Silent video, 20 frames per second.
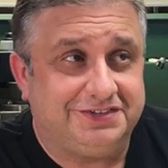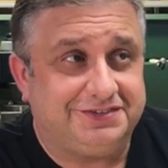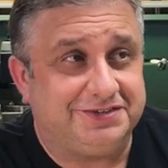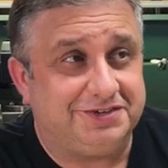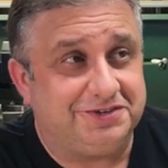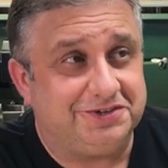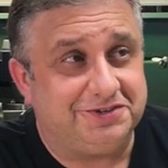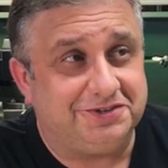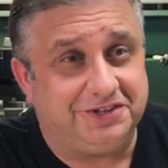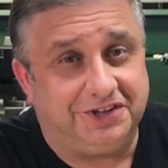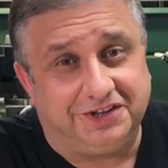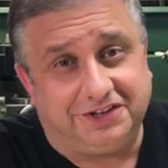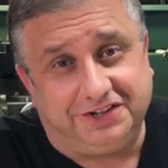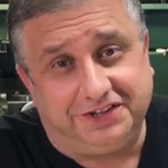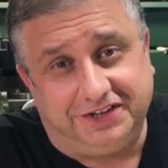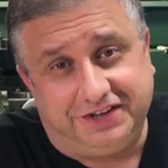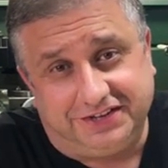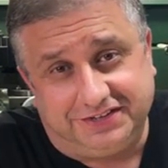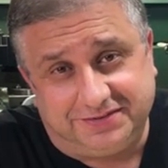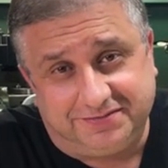So
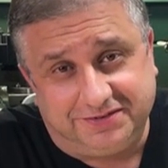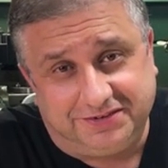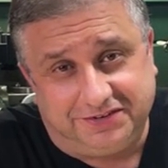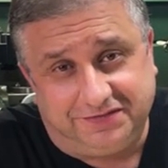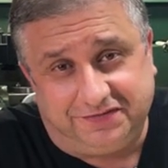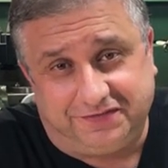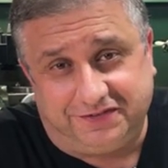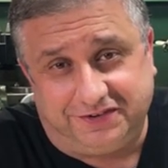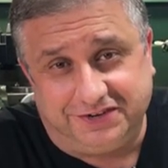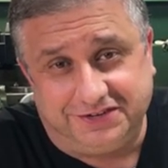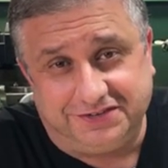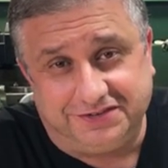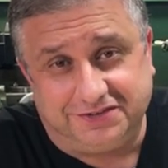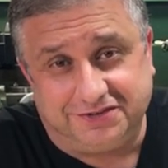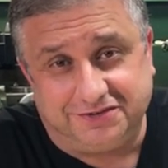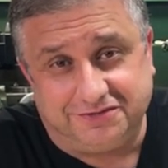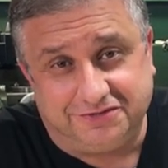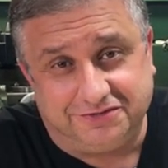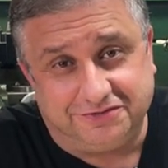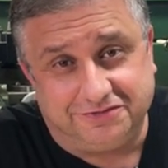luckily I had some good
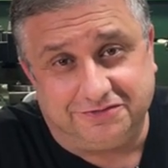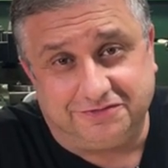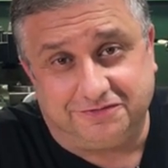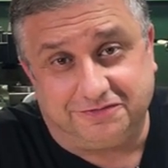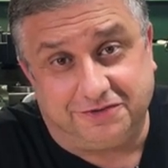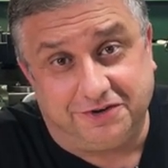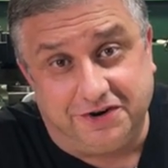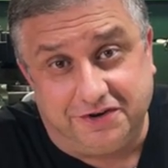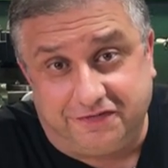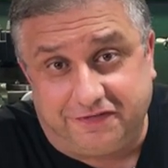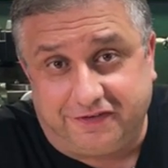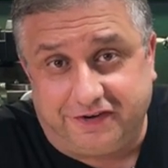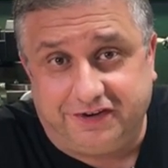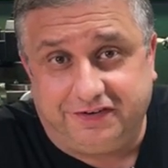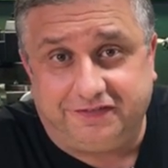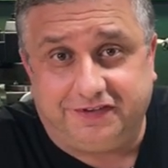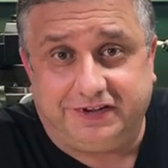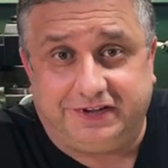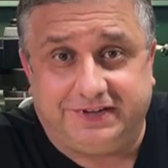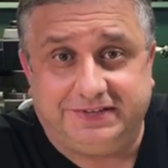friends who weren't
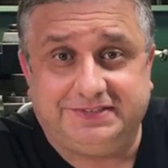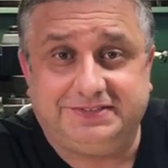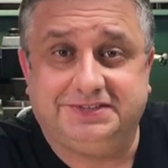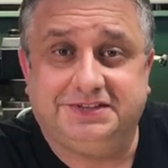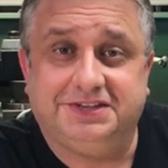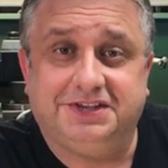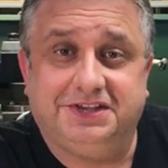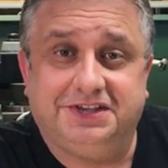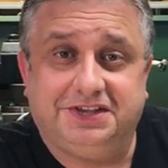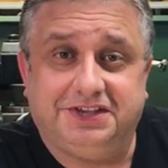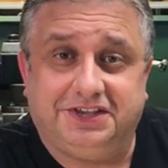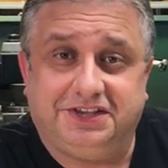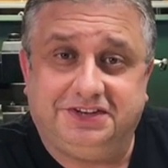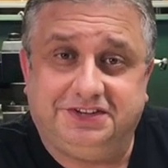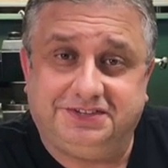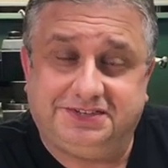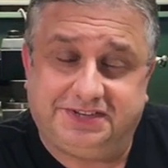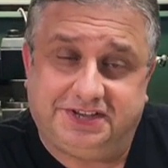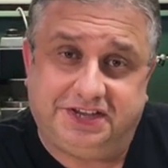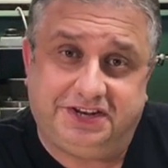afraid of heights and
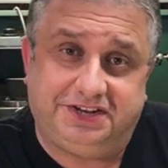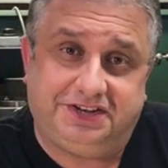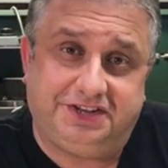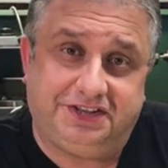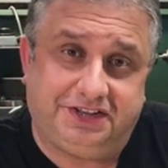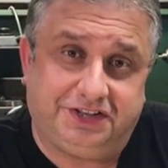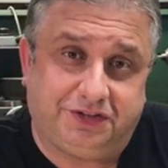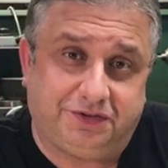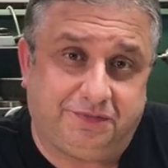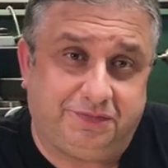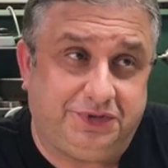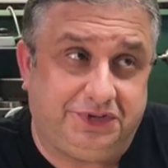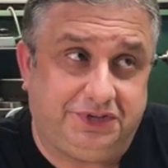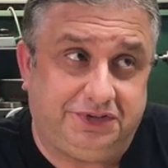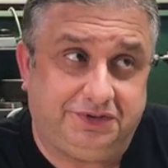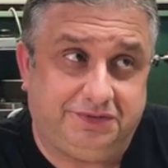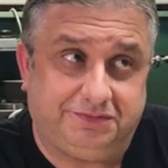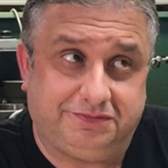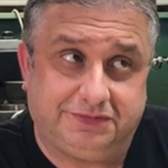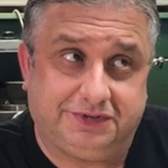decided to help
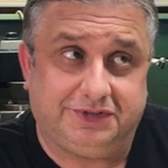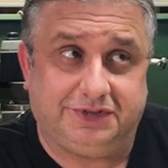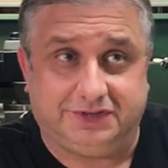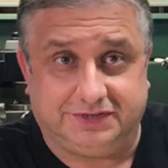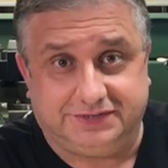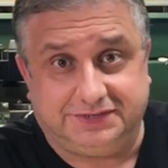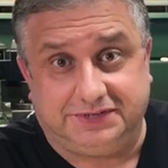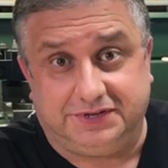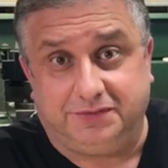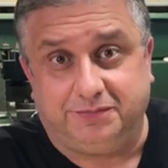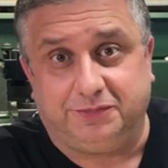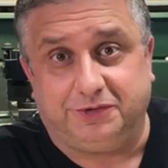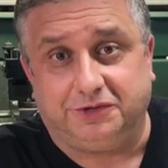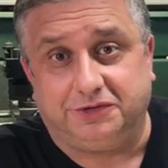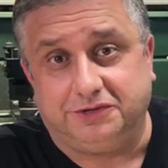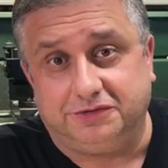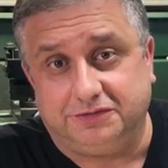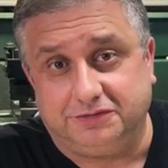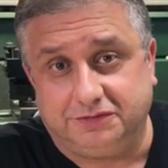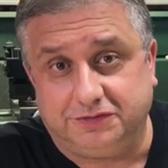me
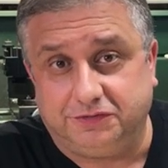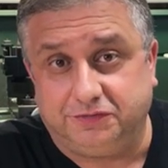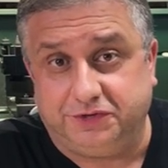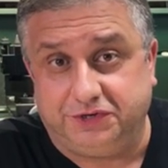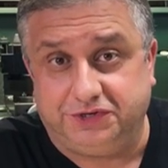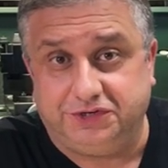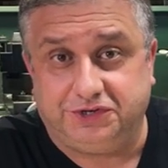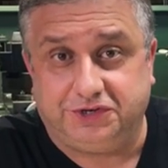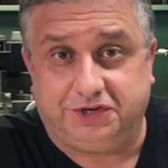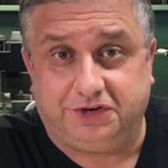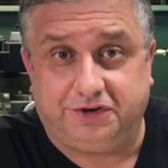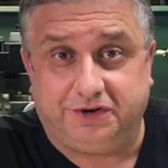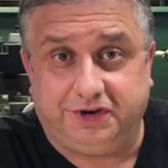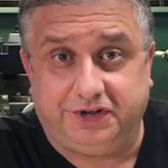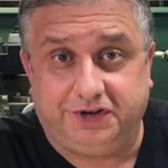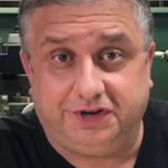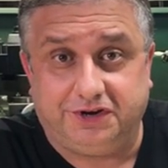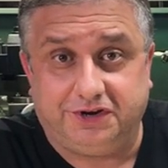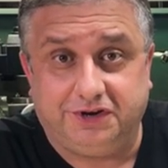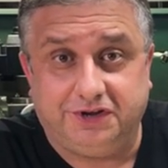assemble the wind
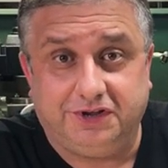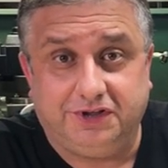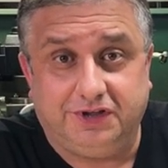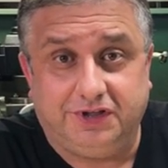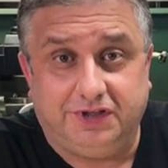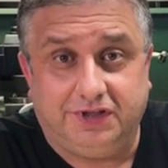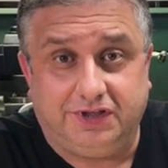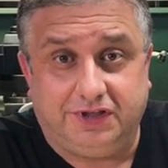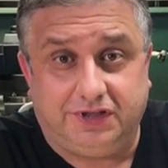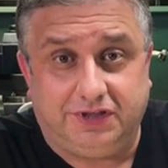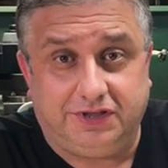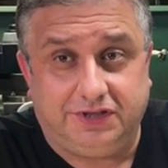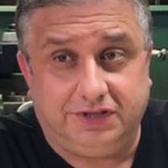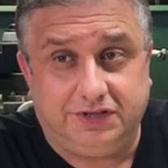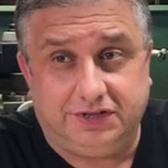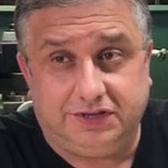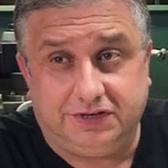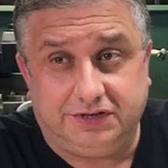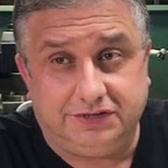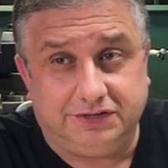generator.
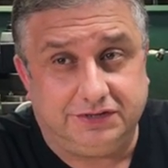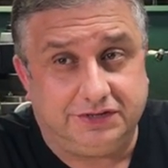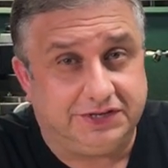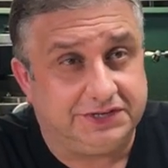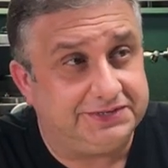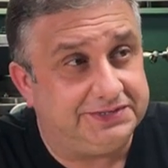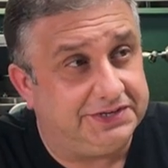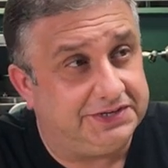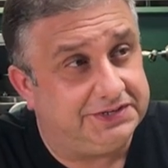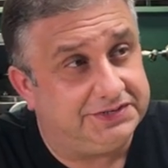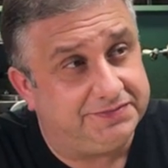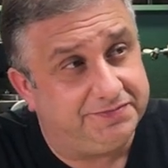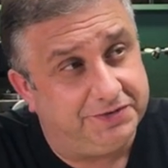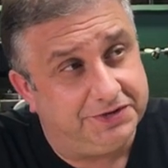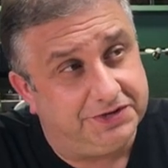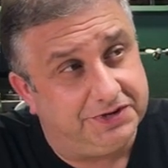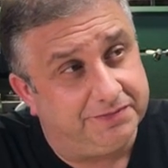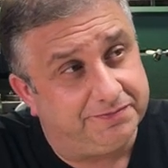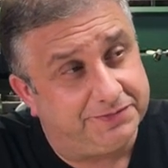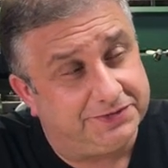And like I said, it's
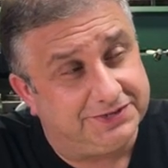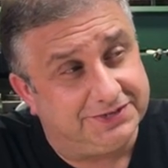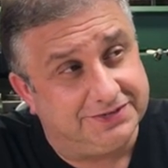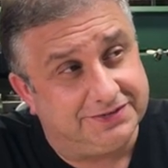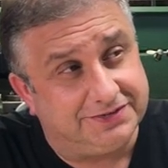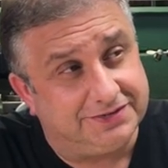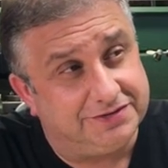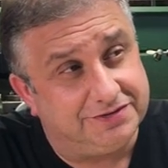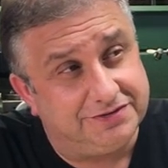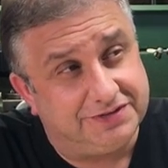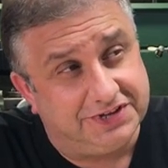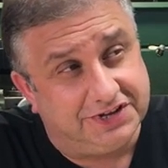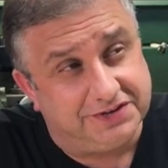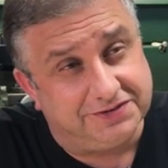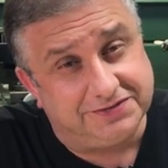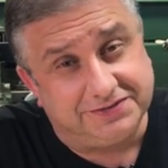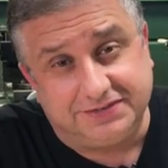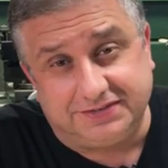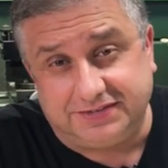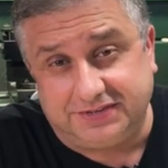been up since
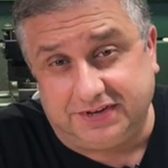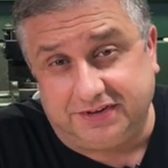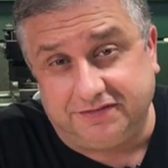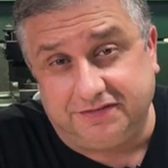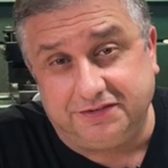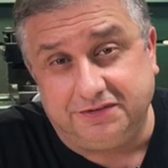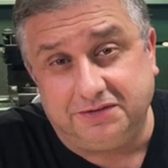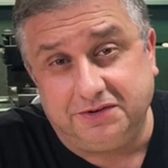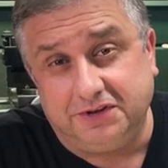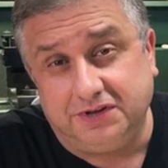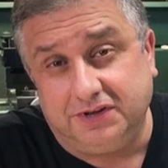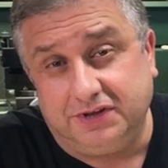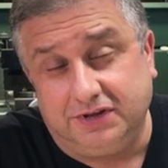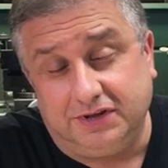2007,